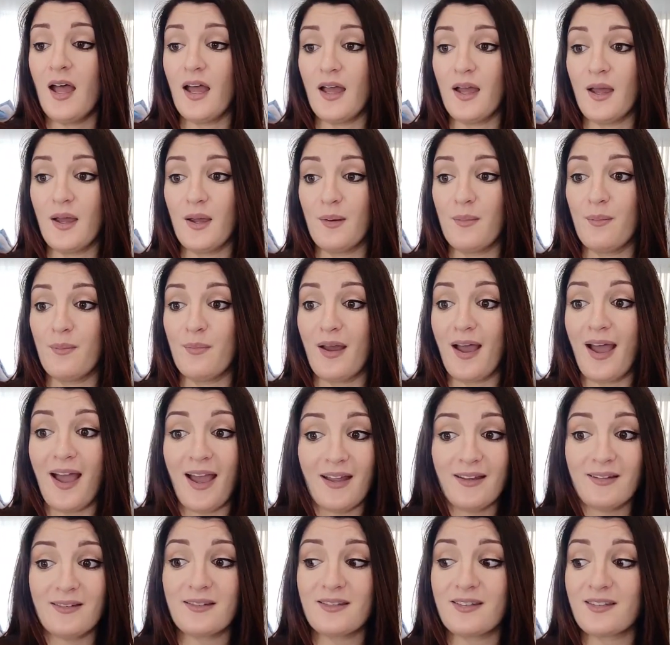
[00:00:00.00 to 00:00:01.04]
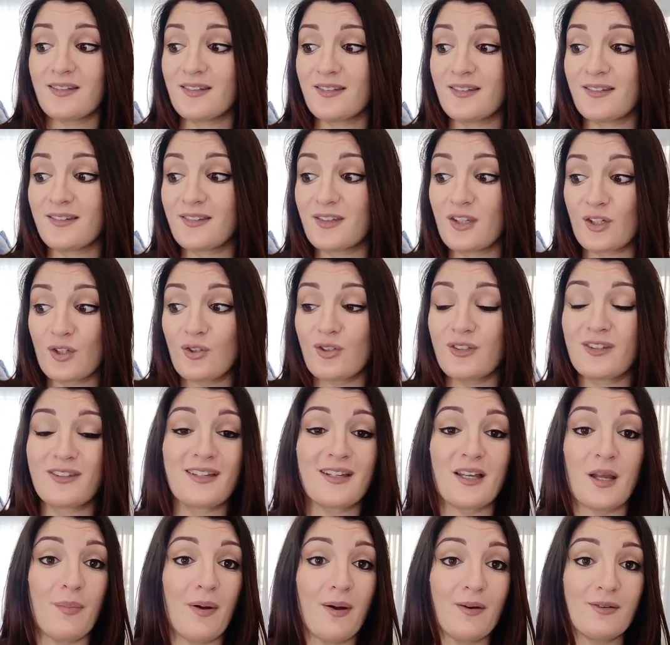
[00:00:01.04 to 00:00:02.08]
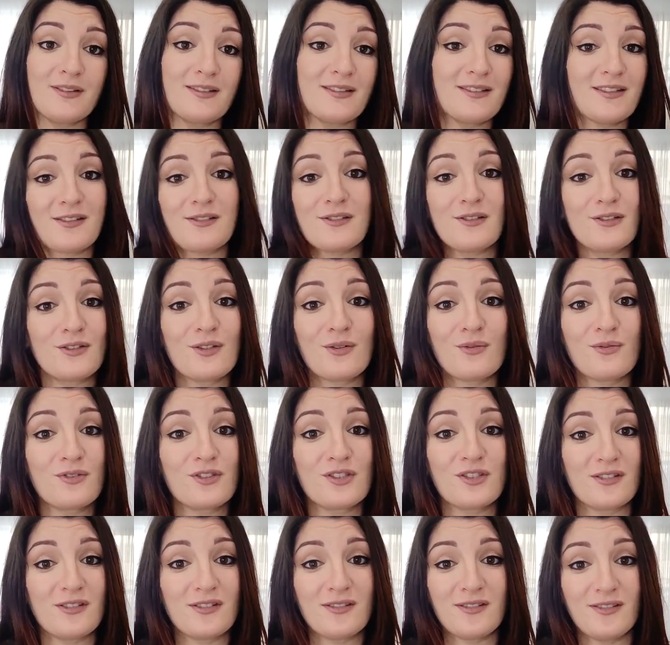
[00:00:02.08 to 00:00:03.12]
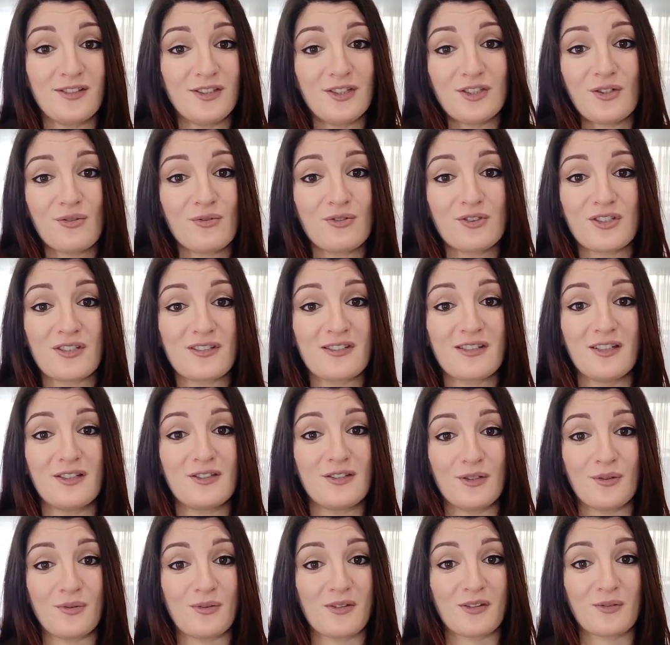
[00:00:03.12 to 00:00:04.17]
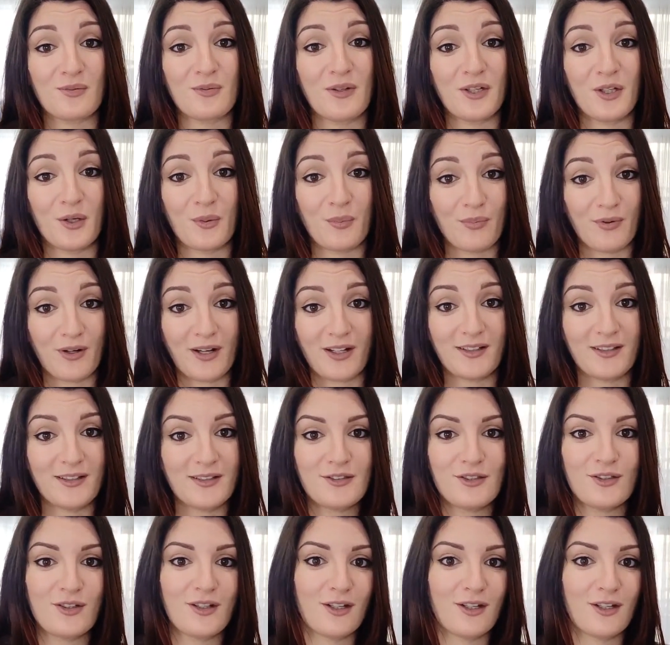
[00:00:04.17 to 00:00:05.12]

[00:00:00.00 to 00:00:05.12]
And the good thing about it is you don't just need to use it when you're pregnant.